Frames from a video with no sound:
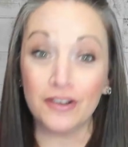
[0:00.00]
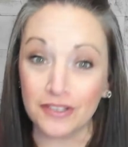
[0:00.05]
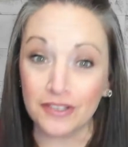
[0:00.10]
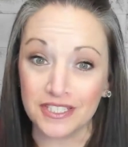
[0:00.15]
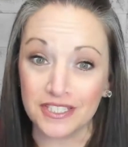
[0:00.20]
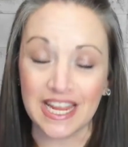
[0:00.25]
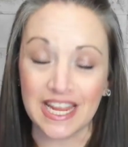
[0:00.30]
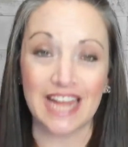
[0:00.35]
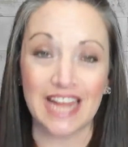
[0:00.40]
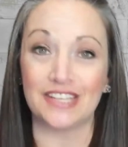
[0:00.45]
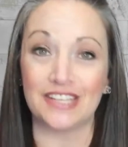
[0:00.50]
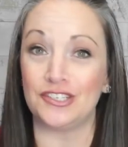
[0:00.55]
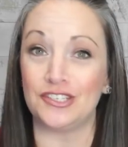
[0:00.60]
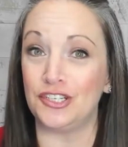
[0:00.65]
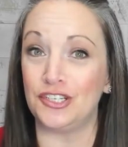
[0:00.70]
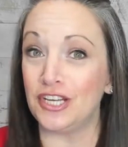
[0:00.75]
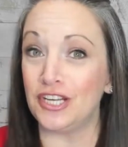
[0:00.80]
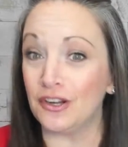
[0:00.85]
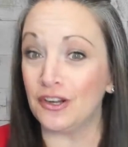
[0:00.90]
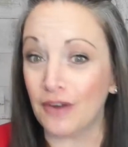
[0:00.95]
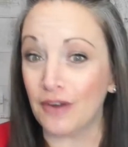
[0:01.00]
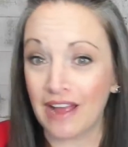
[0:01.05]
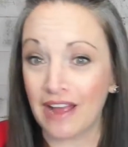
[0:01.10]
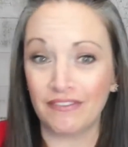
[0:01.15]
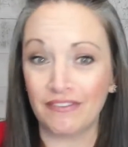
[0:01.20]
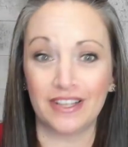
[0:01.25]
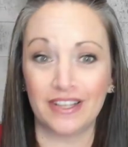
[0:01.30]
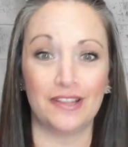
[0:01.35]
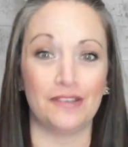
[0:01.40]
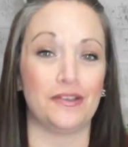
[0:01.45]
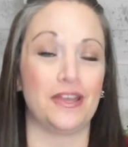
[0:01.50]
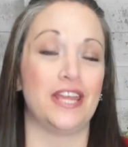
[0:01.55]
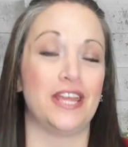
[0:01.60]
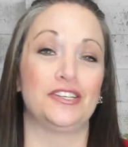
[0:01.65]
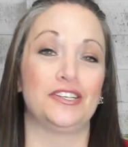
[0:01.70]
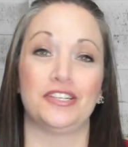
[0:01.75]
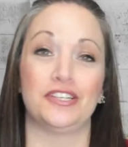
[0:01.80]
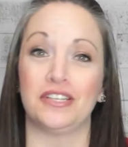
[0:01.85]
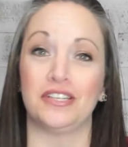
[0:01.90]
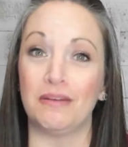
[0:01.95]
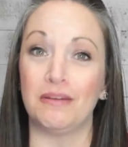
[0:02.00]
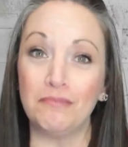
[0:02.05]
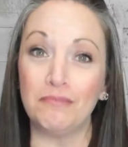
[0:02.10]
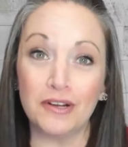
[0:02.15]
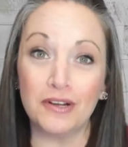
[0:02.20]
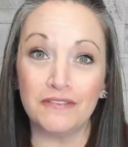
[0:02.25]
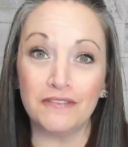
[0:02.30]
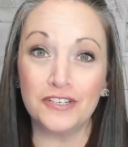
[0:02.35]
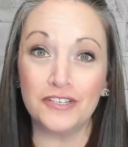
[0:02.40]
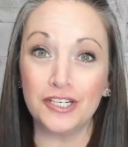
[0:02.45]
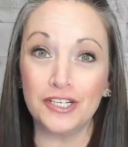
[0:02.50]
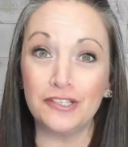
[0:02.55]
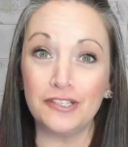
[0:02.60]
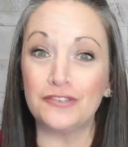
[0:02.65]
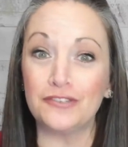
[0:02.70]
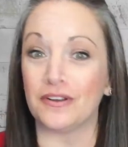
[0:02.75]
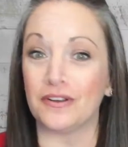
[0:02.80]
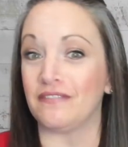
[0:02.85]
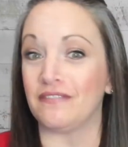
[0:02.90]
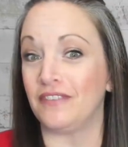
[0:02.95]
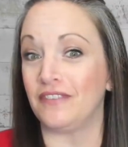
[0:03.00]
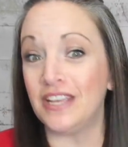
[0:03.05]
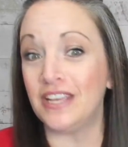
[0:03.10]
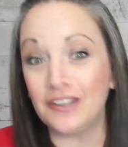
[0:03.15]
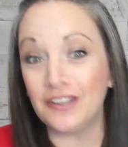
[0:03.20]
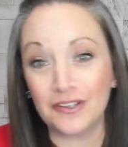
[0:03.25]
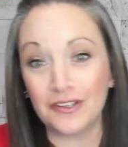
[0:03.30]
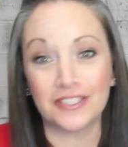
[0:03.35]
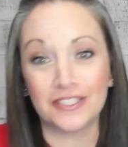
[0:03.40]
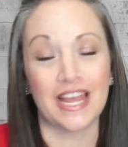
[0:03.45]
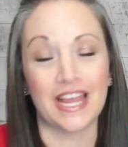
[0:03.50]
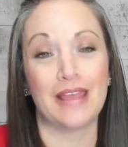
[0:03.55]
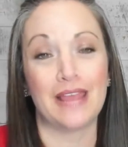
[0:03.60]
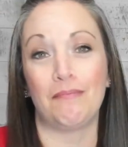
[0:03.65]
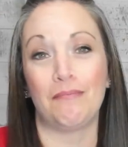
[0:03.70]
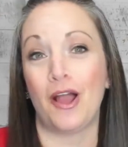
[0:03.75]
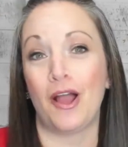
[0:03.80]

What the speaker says: status, geographic location, number of children, vehicle type,